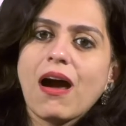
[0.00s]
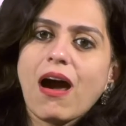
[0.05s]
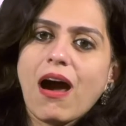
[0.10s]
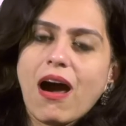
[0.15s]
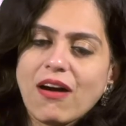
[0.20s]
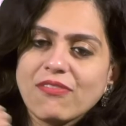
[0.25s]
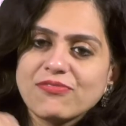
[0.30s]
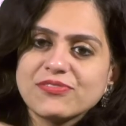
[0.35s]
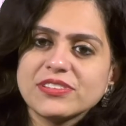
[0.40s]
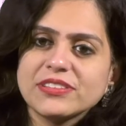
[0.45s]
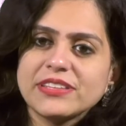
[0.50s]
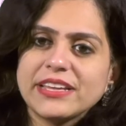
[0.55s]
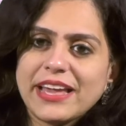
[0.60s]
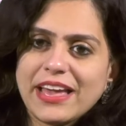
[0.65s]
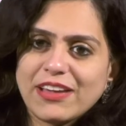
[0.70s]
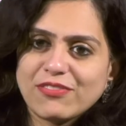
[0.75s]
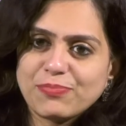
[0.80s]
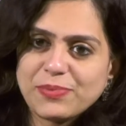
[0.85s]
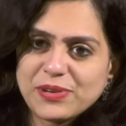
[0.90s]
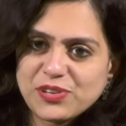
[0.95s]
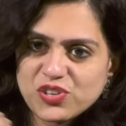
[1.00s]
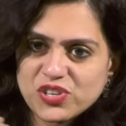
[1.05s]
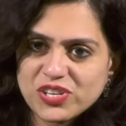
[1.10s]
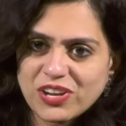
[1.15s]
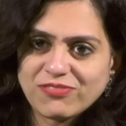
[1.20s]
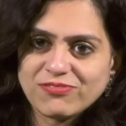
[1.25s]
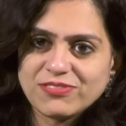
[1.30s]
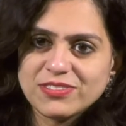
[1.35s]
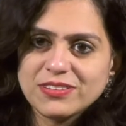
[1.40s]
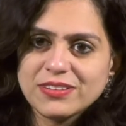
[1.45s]
after they have been
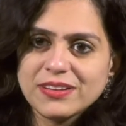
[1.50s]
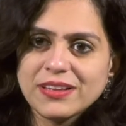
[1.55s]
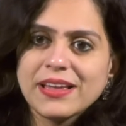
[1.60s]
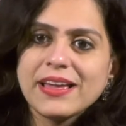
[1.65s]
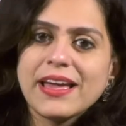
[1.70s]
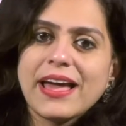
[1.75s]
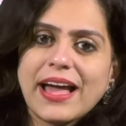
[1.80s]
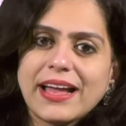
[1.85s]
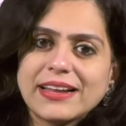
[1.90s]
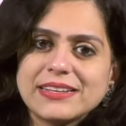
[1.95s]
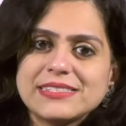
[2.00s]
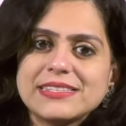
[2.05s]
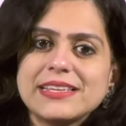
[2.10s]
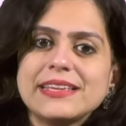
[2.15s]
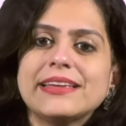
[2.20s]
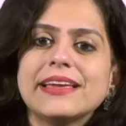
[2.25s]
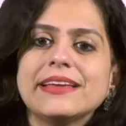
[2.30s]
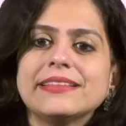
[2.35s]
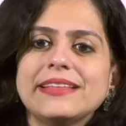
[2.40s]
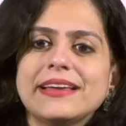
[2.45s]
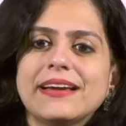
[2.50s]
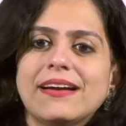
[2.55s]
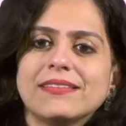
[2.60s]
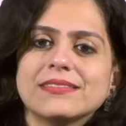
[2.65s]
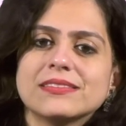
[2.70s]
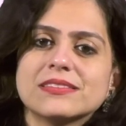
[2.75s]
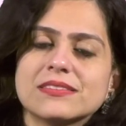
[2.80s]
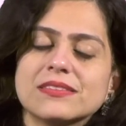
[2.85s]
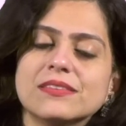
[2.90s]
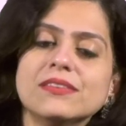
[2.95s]
shuffled and seeking the
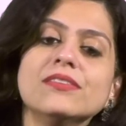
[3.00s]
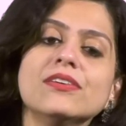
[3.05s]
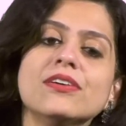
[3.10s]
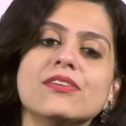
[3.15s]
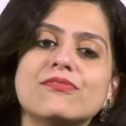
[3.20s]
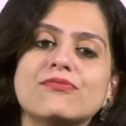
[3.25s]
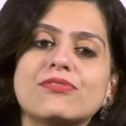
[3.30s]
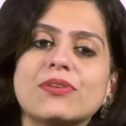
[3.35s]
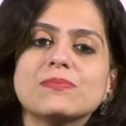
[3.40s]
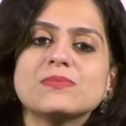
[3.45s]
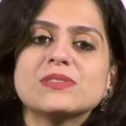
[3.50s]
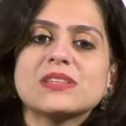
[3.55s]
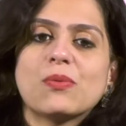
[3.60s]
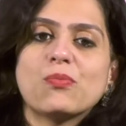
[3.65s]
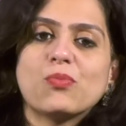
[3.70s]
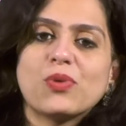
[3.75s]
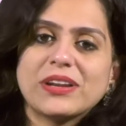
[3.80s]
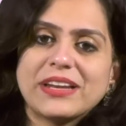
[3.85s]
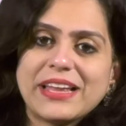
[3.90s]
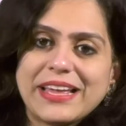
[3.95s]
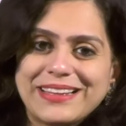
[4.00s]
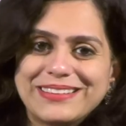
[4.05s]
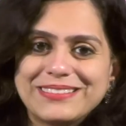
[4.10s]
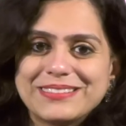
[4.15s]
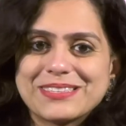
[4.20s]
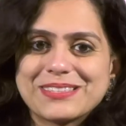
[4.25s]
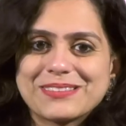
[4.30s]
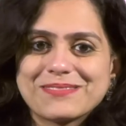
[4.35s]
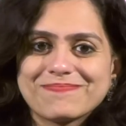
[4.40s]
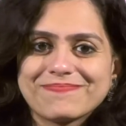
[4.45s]
answer from someone
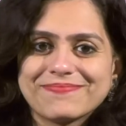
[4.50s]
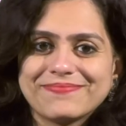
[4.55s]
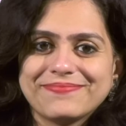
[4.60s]
else.